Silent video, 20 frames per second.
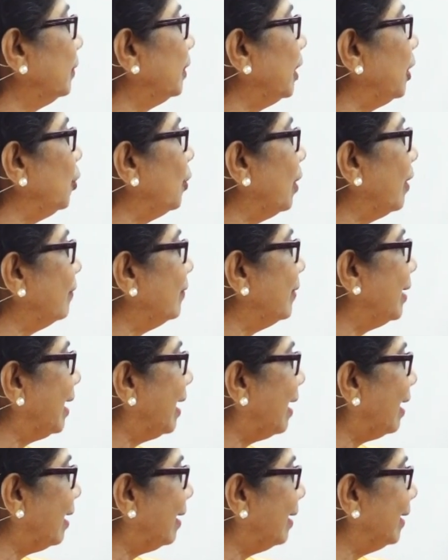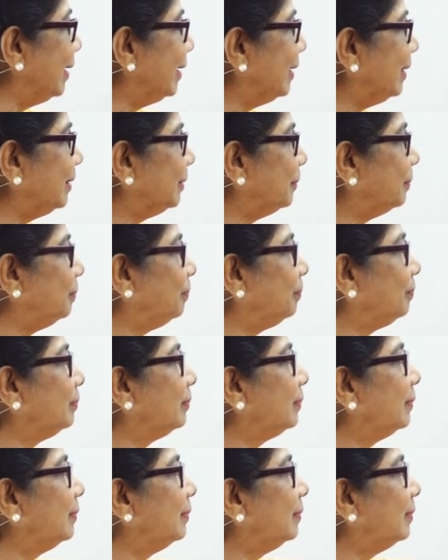then you have 9,
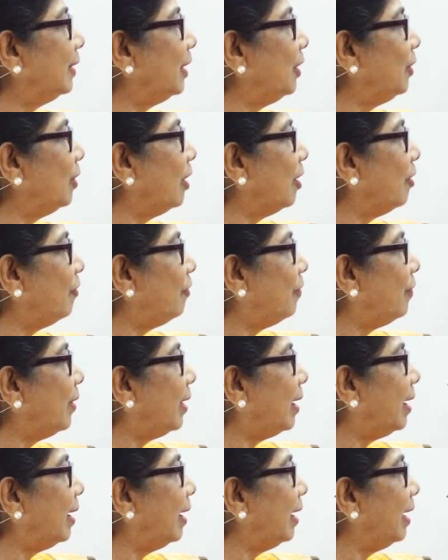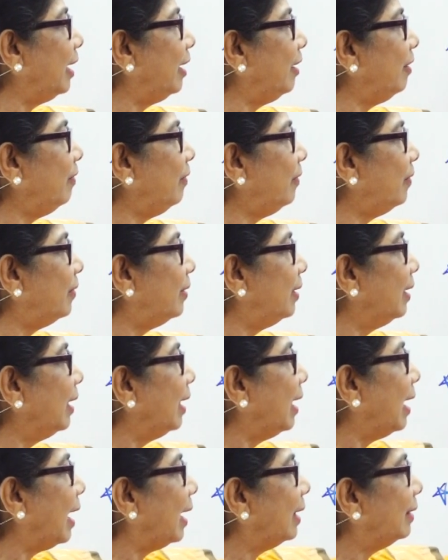then you have 5,
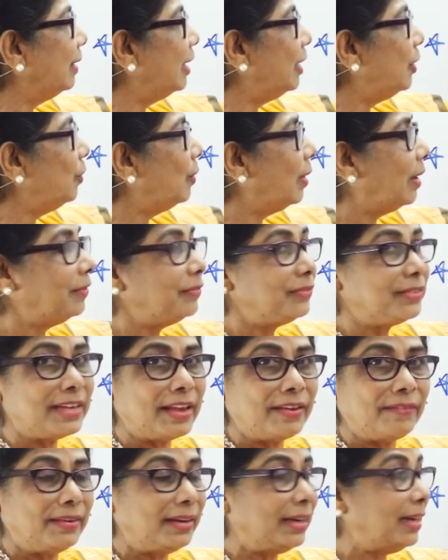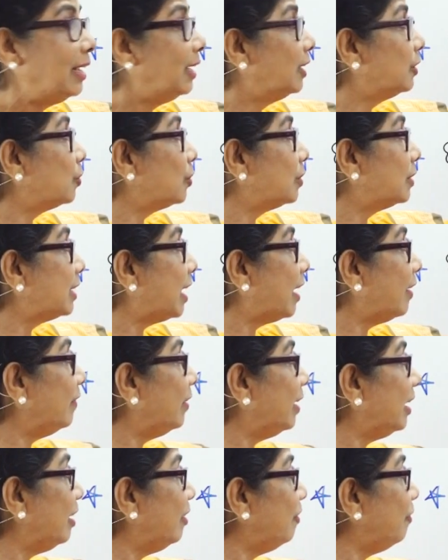and then you have 7. So
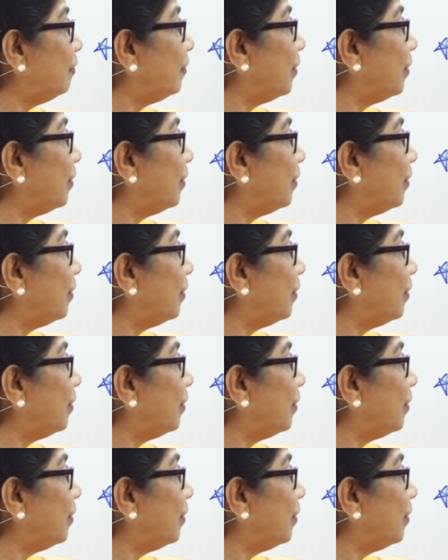7,